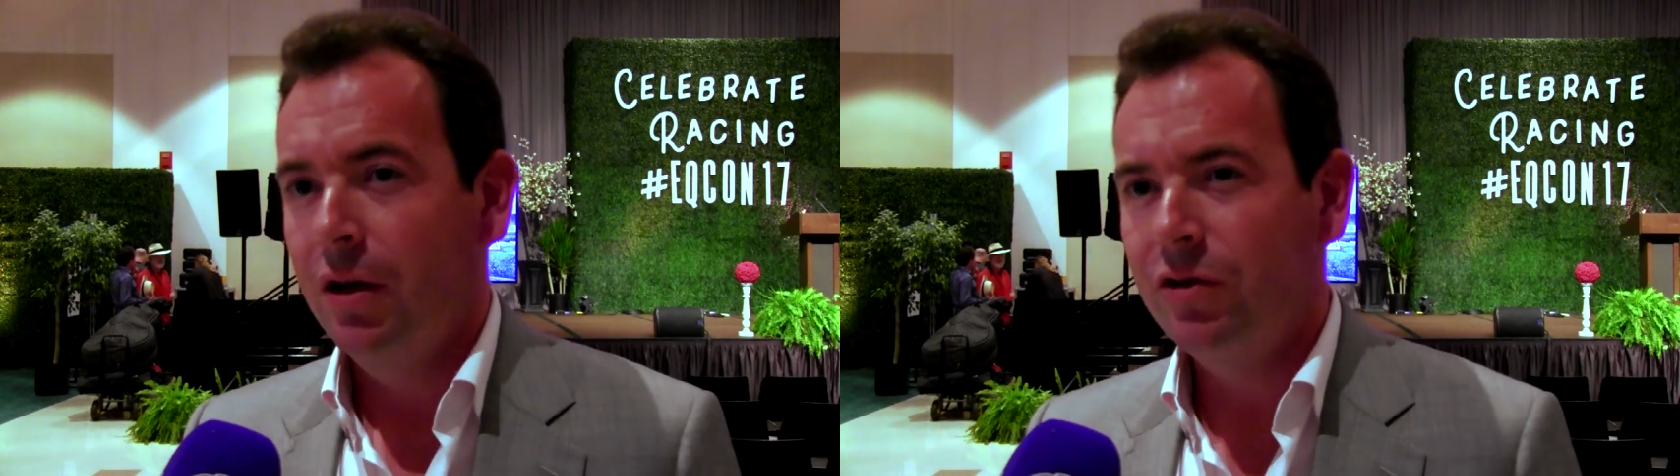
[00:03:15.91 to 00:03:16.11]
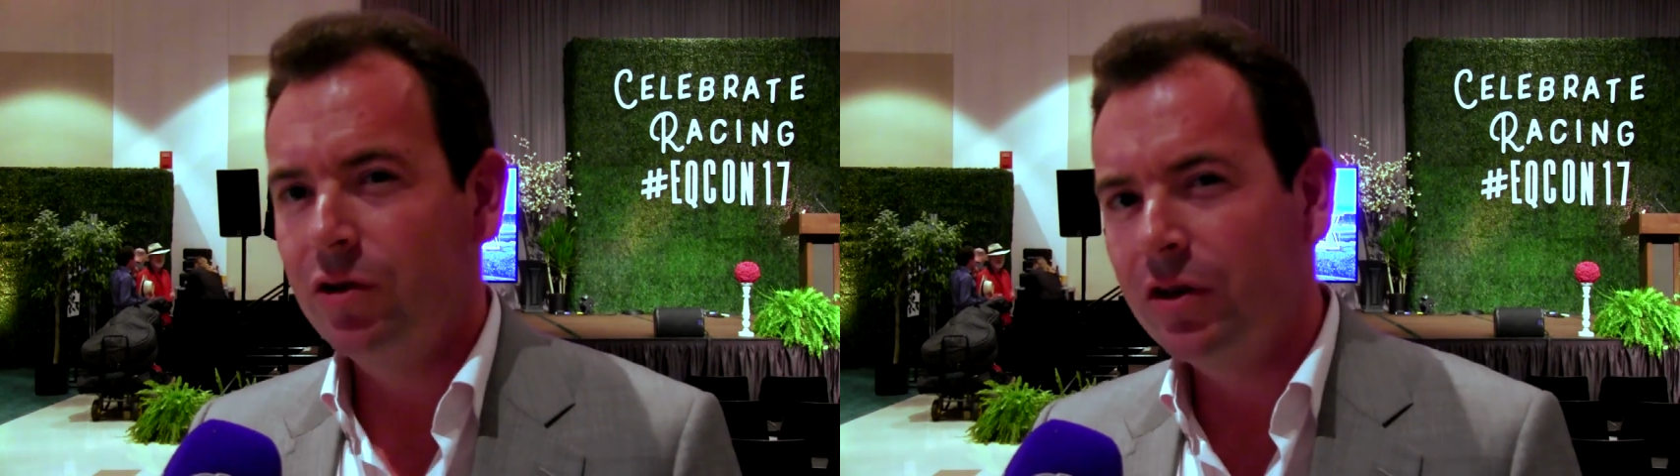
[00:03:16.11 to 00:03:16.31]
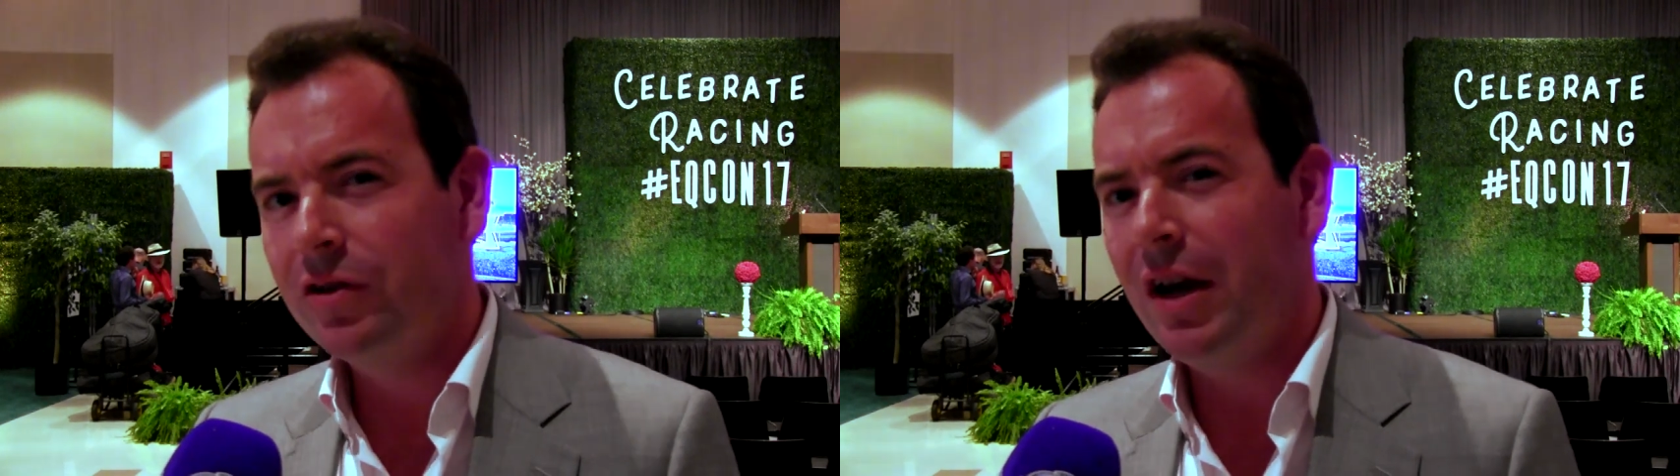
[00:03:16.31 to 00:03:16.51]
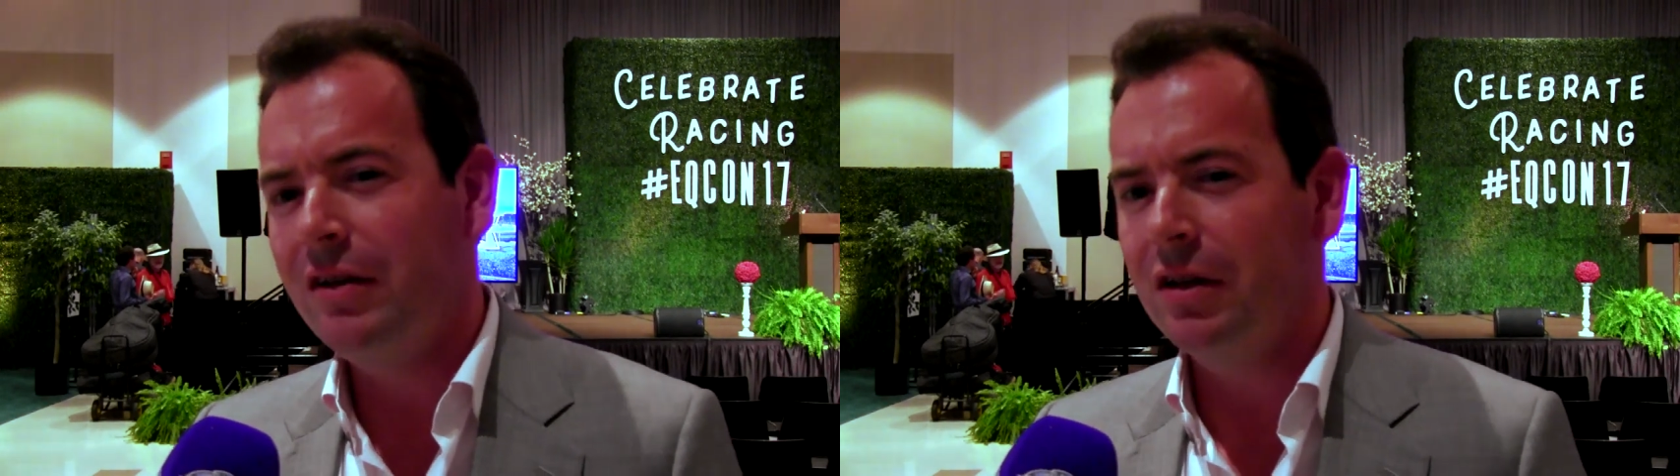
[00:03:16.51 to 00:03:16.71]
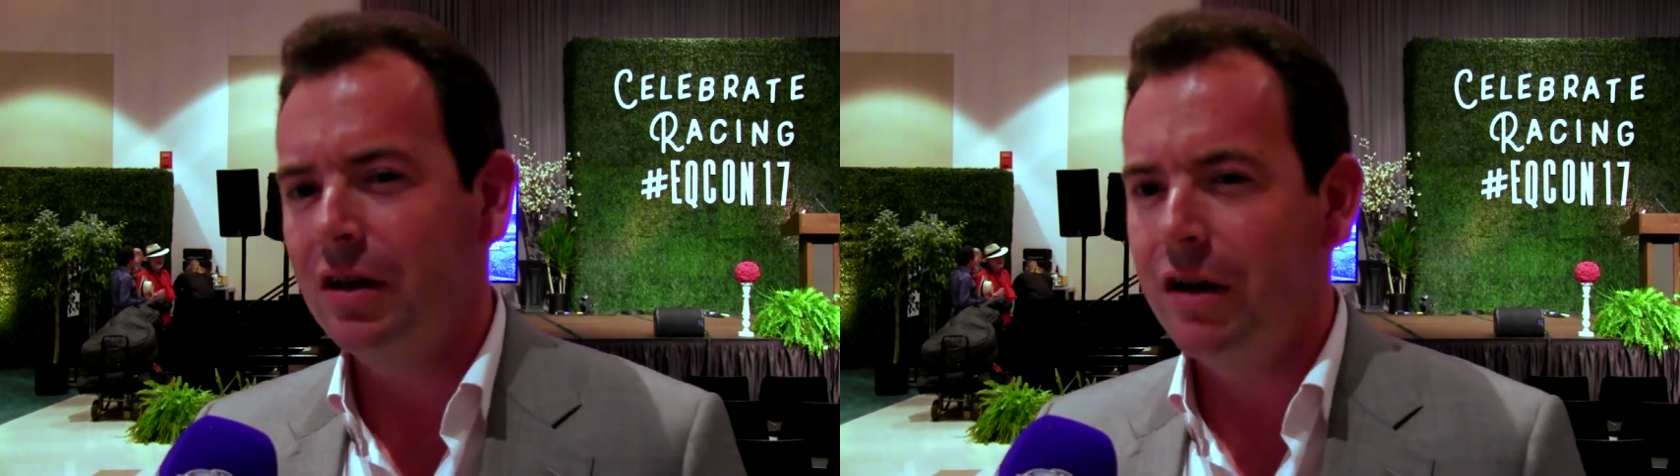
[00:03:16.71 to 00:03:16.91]
sort of
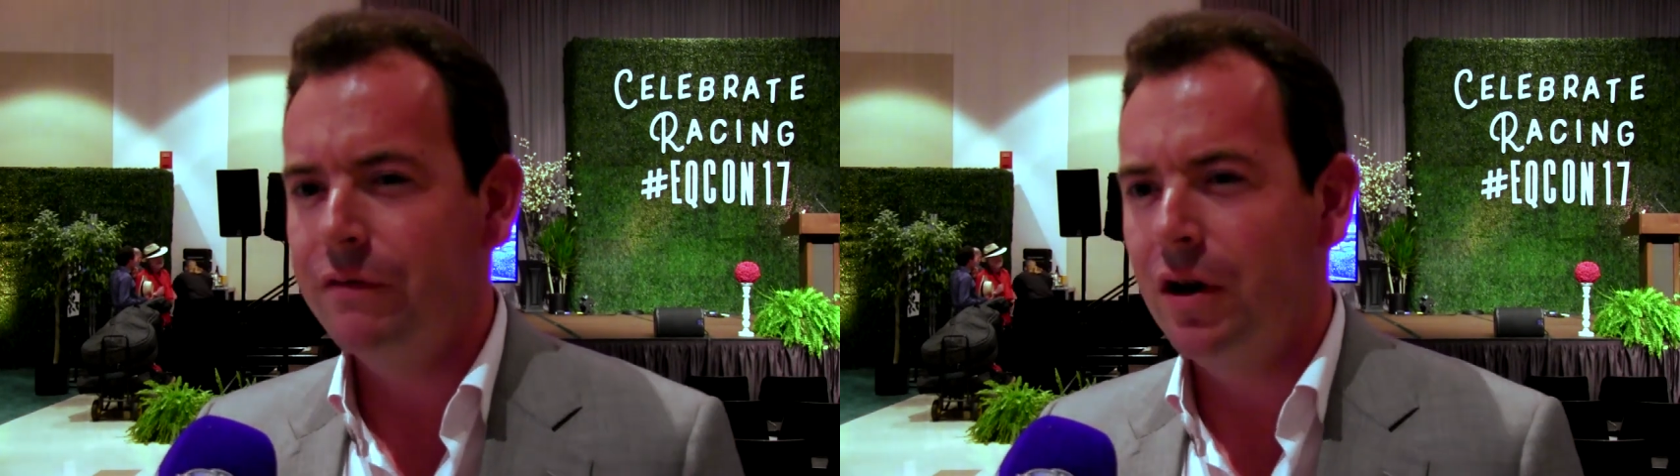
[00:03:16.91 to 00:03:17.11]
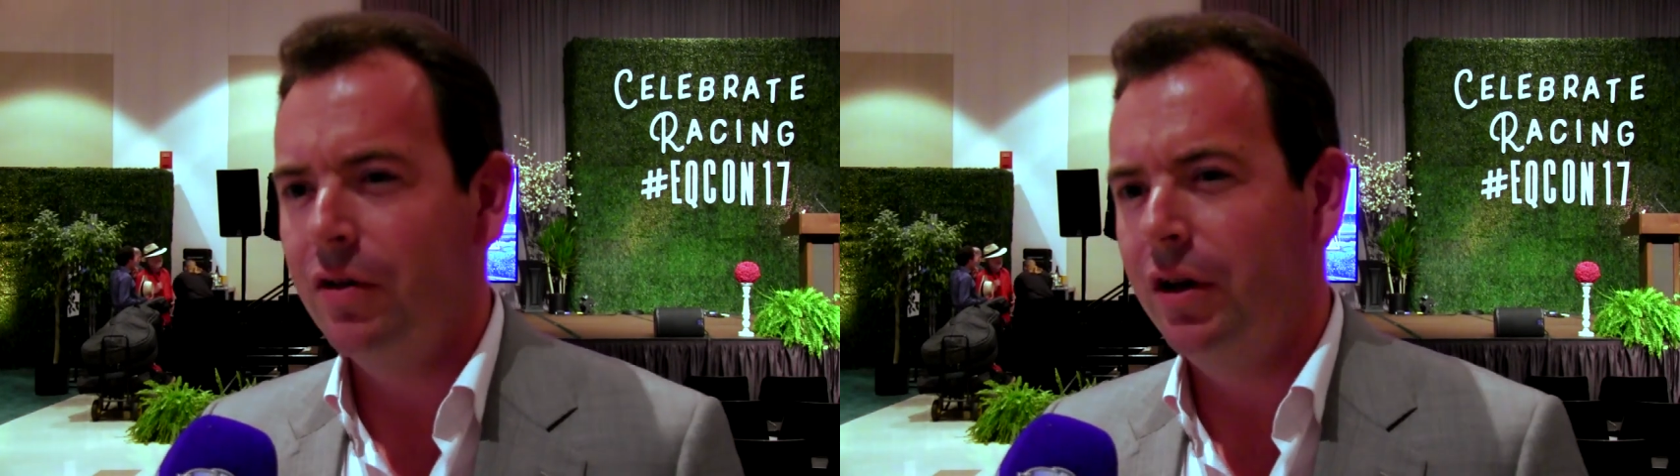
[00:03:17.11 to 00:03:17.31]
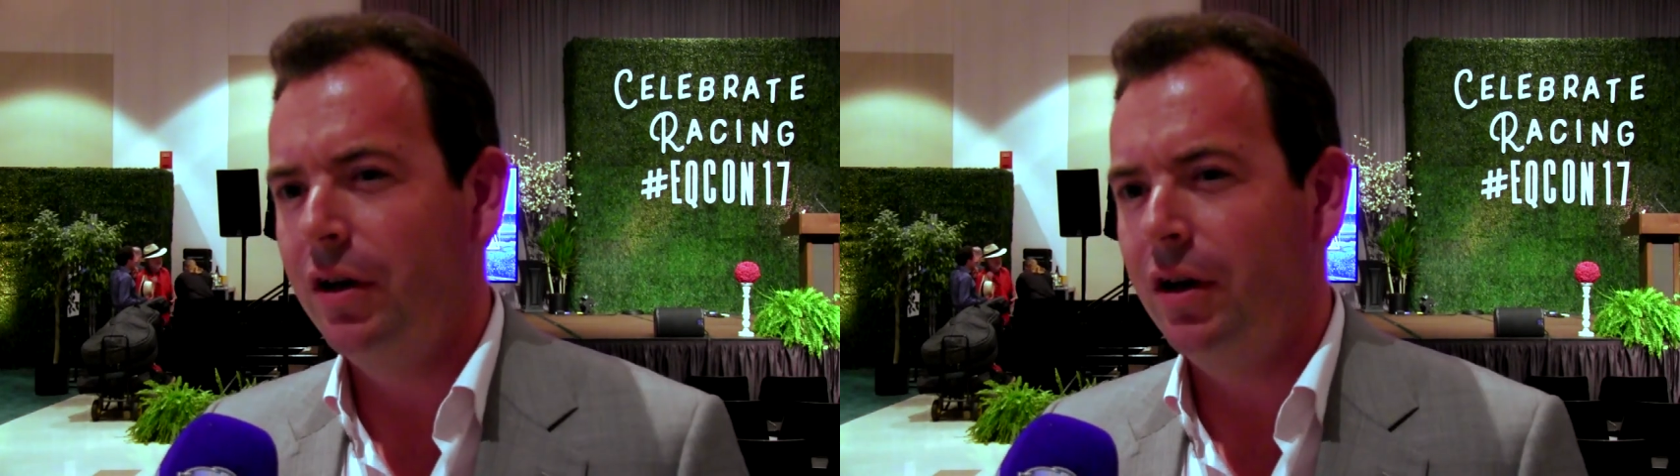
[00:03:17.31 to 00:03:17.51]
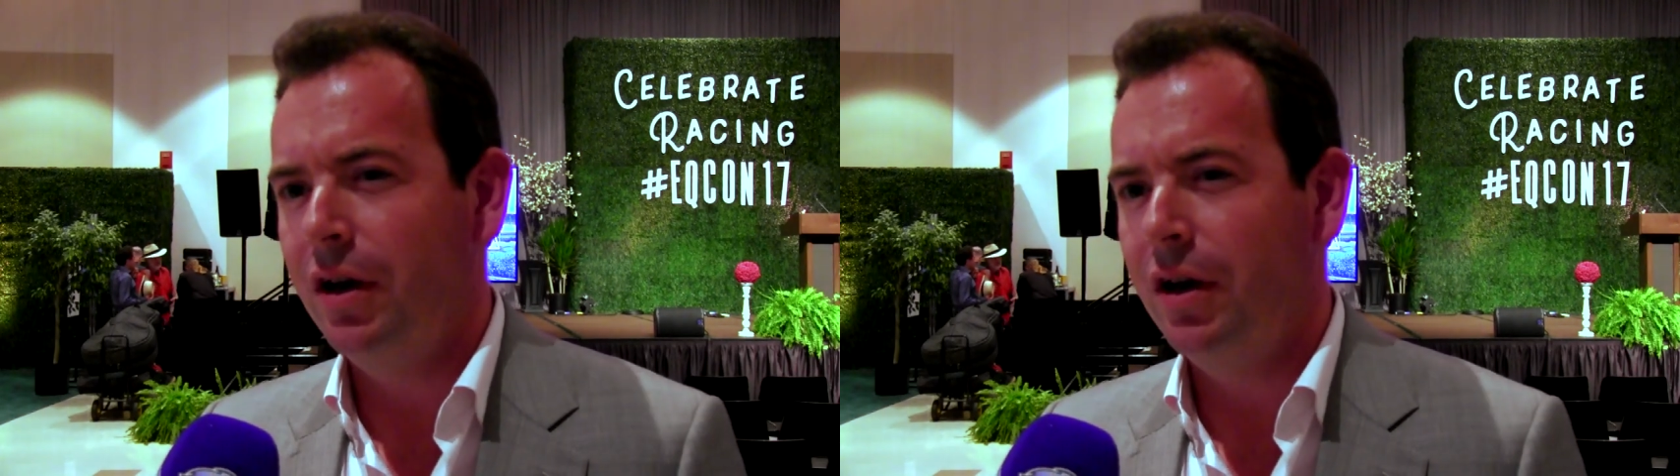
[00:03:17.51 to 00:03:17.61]
stating that I felt that